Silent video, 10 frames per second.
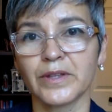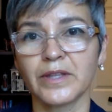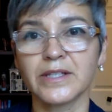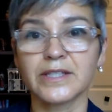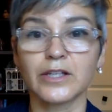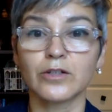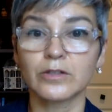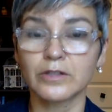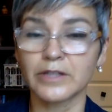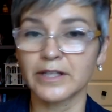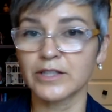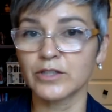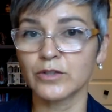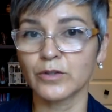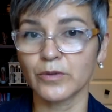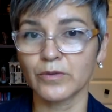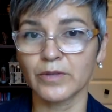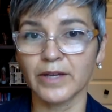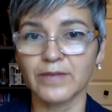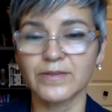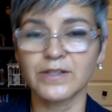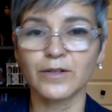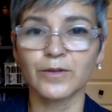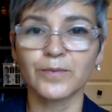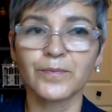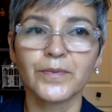things that you're learning as you go through life. So